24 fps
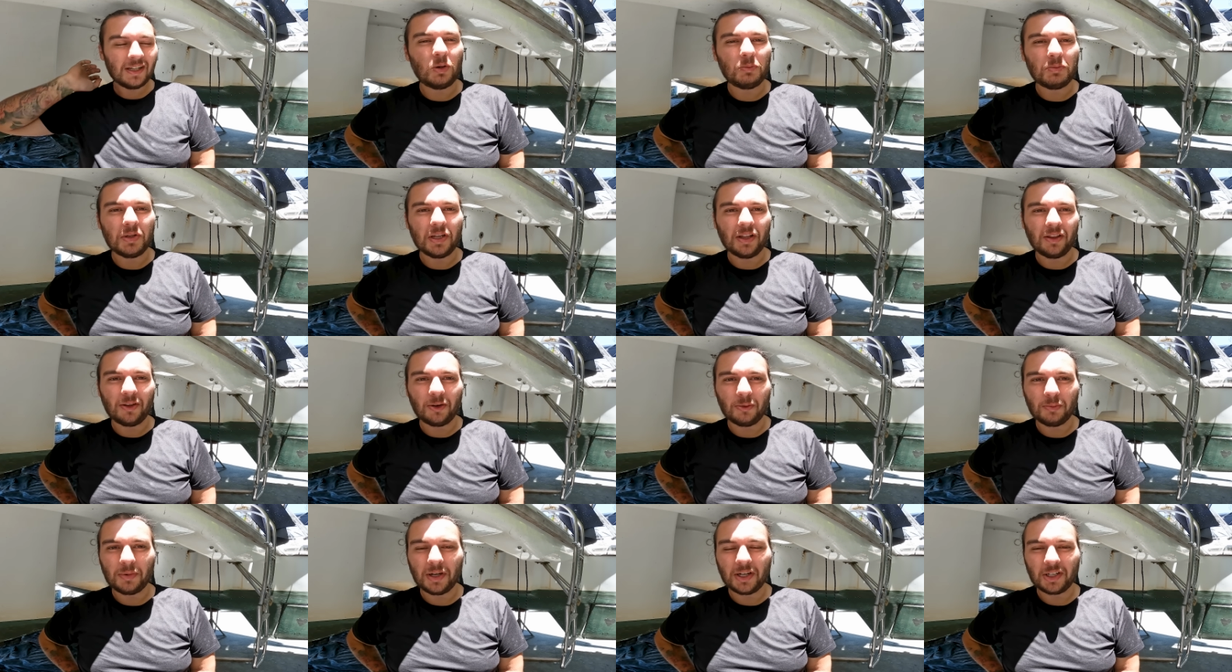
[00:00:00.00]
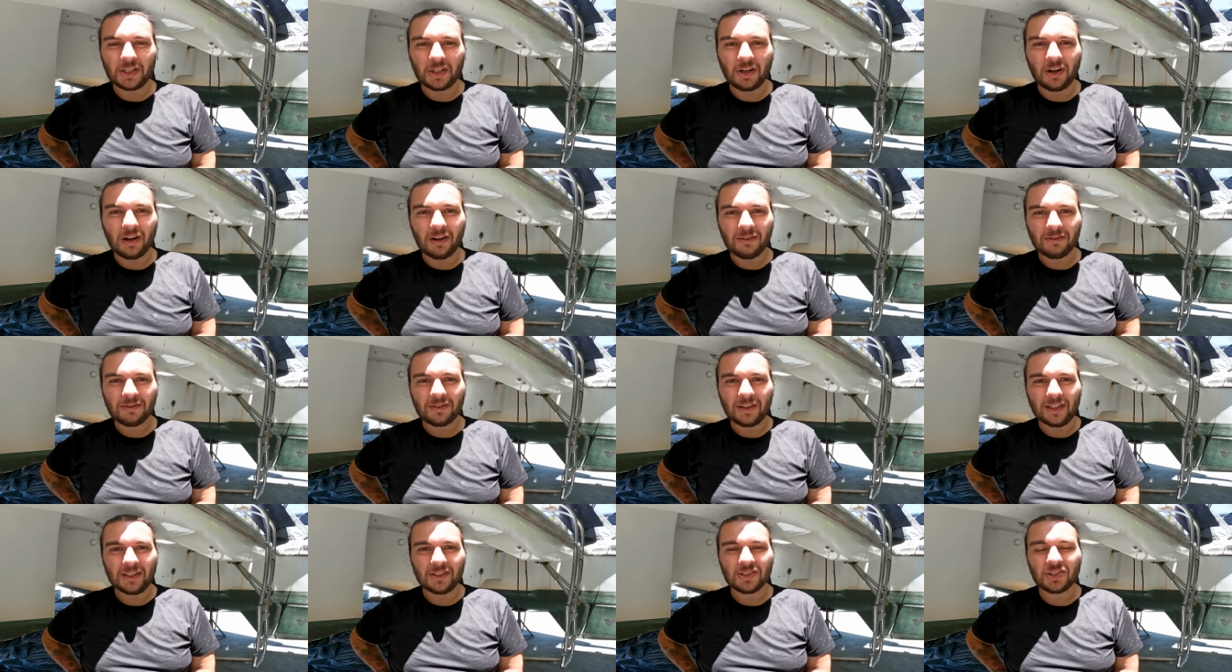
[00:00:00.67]
would be a little better
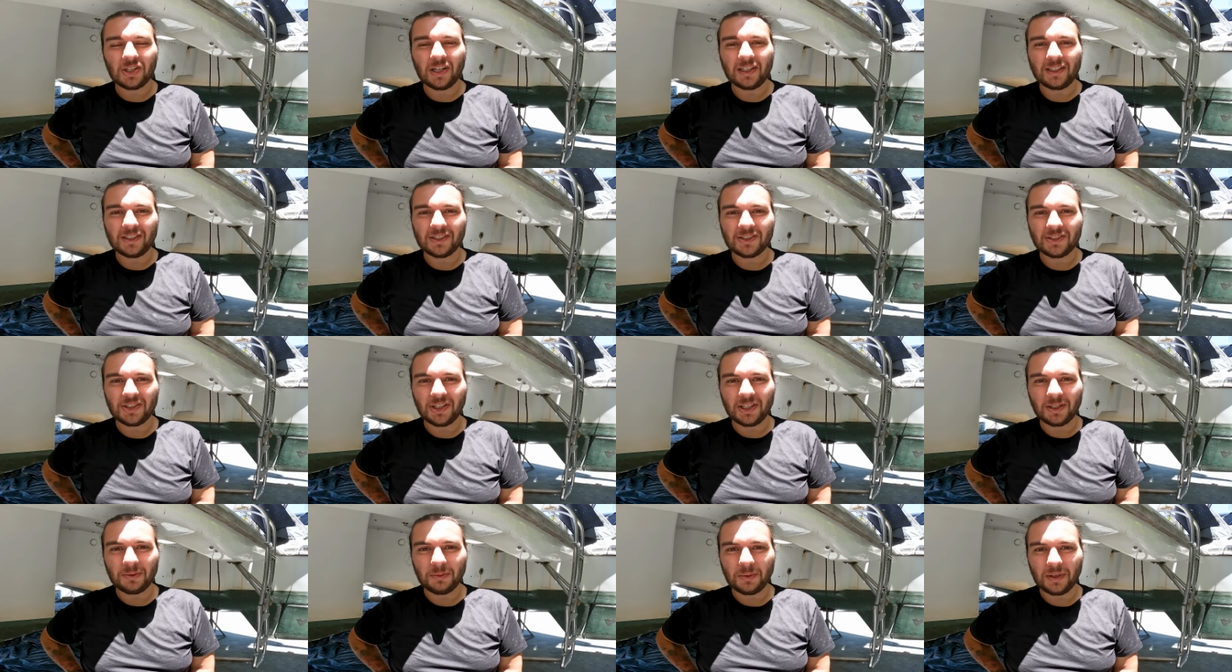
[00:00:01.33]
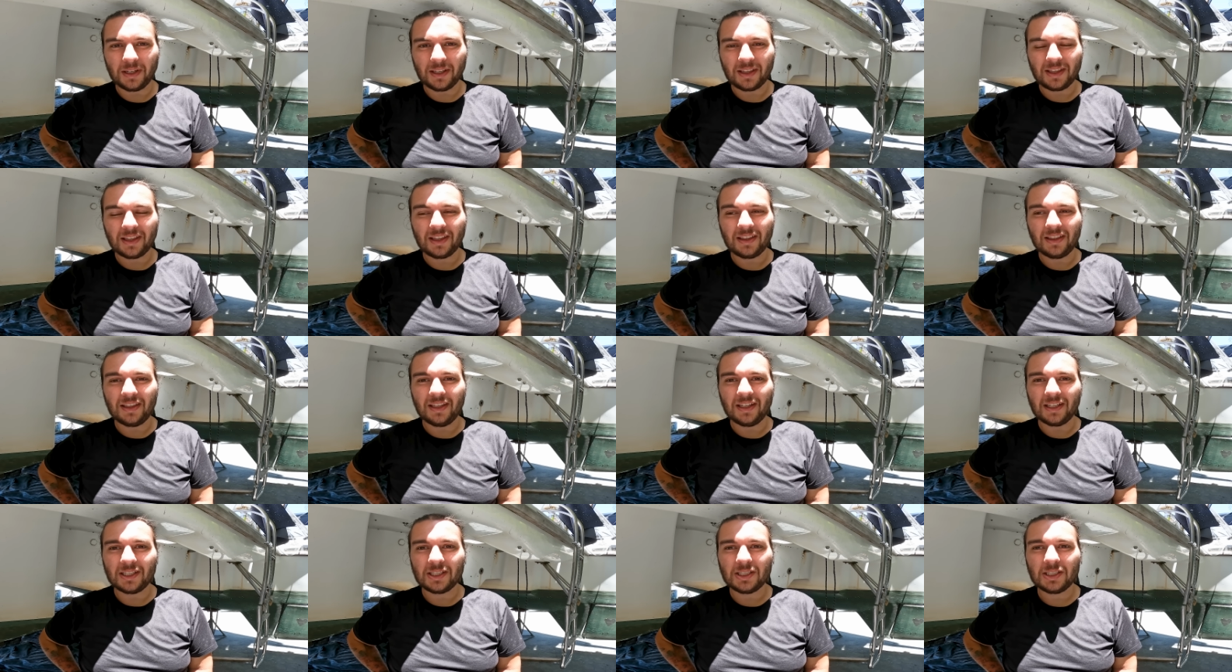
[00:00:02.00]
off than trying to start with
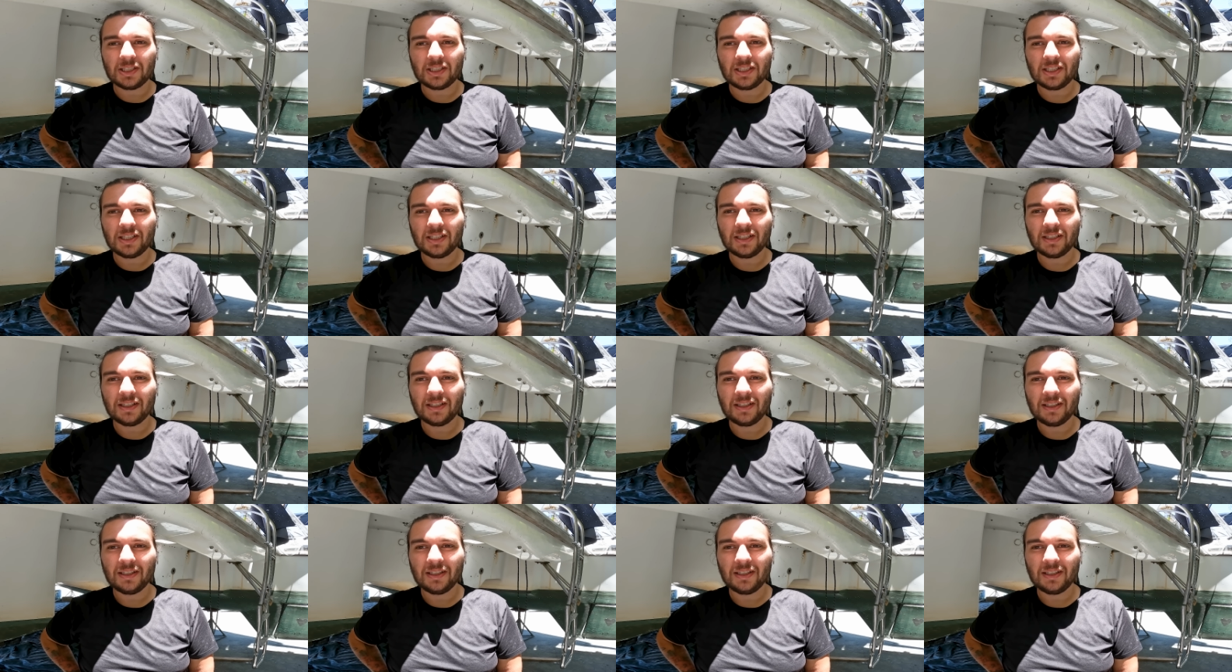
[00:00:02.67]
this